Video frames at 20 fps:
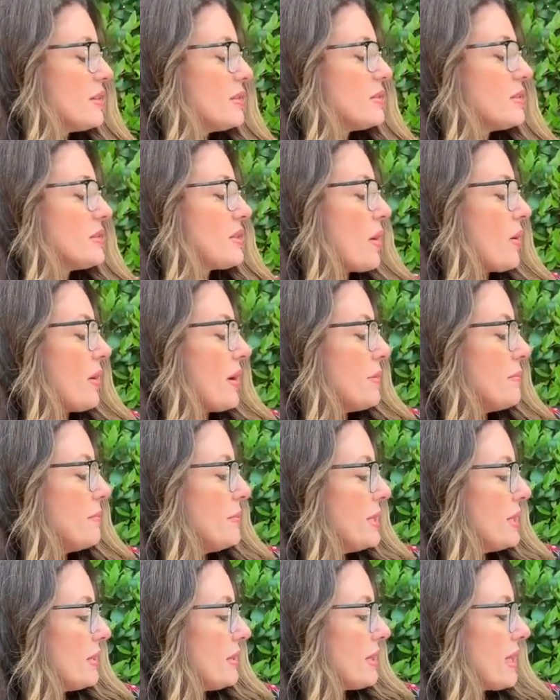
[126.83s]
So
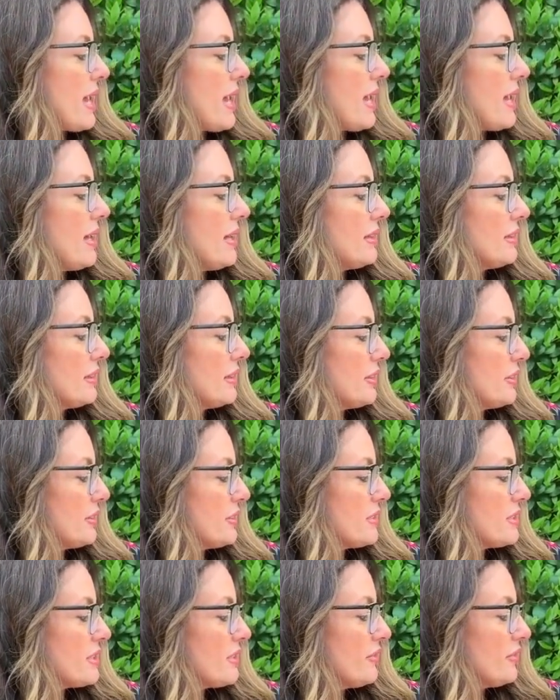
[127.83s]
Amelia
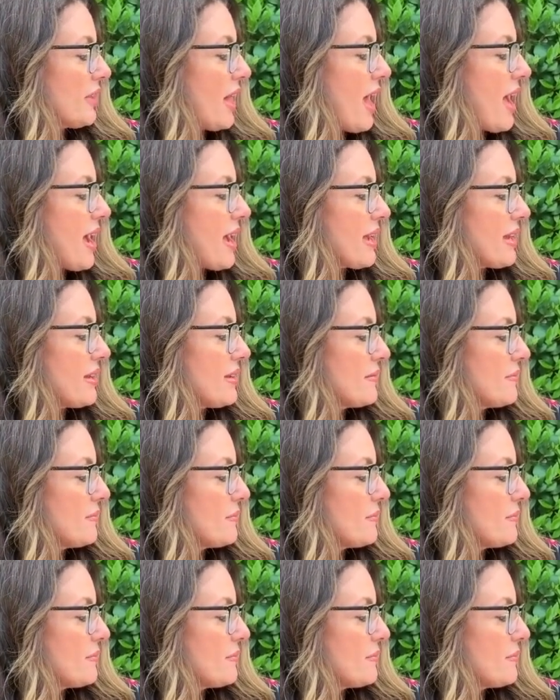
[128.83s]
learned to fly.